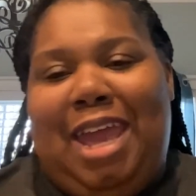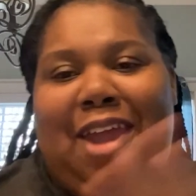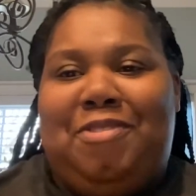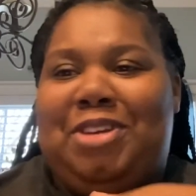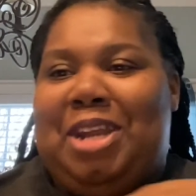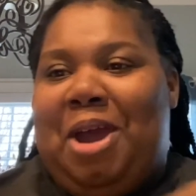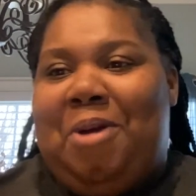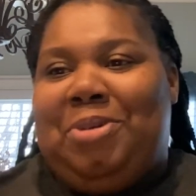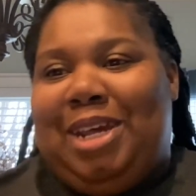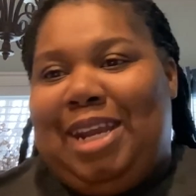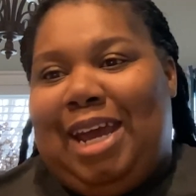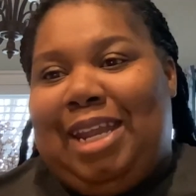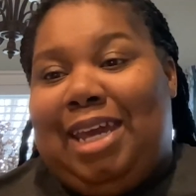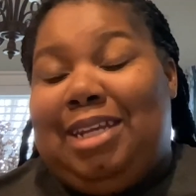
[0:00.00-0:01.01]
Every now and then
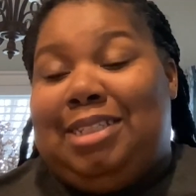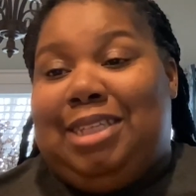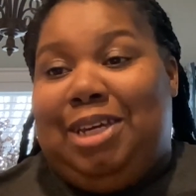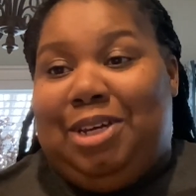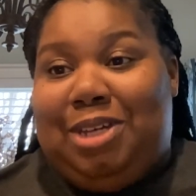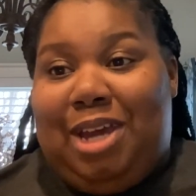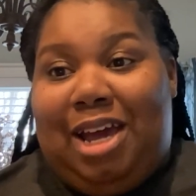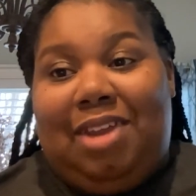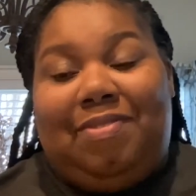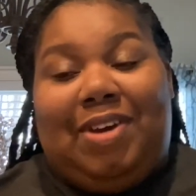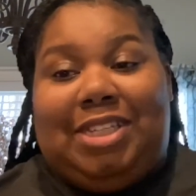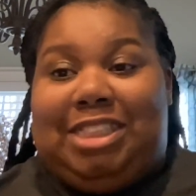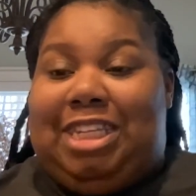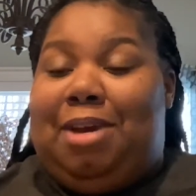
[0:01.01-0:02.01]
I like to tell y'all if
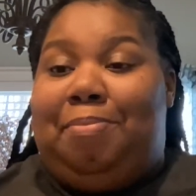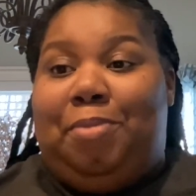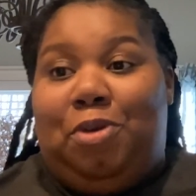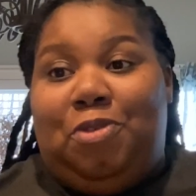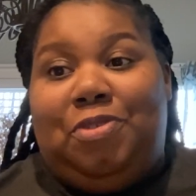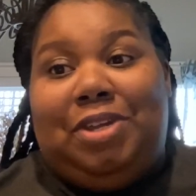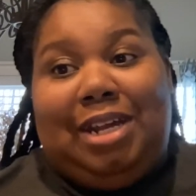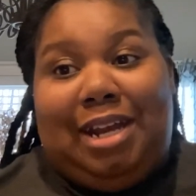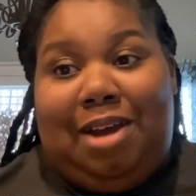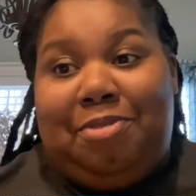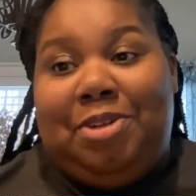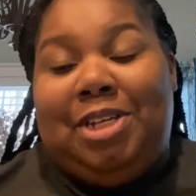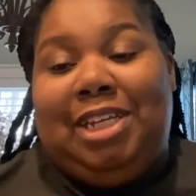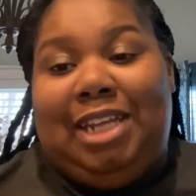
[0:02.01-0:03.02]
I see a movie that I
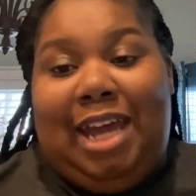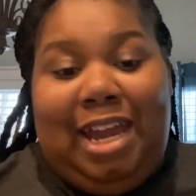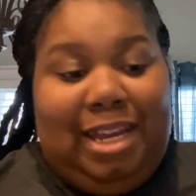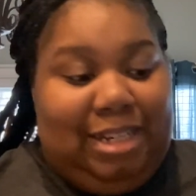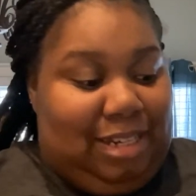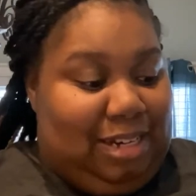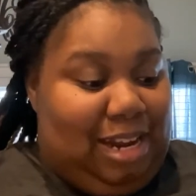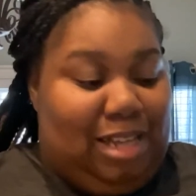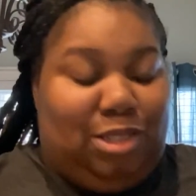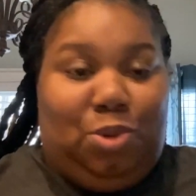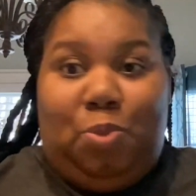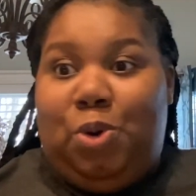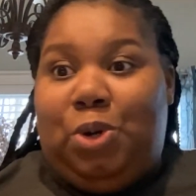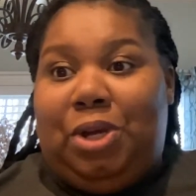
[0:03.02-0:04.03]
really like, and that's
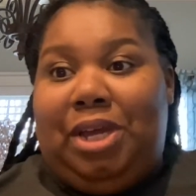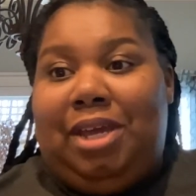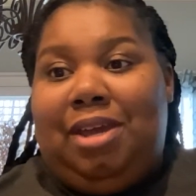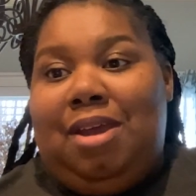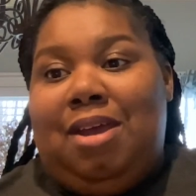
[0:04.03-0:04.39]
one.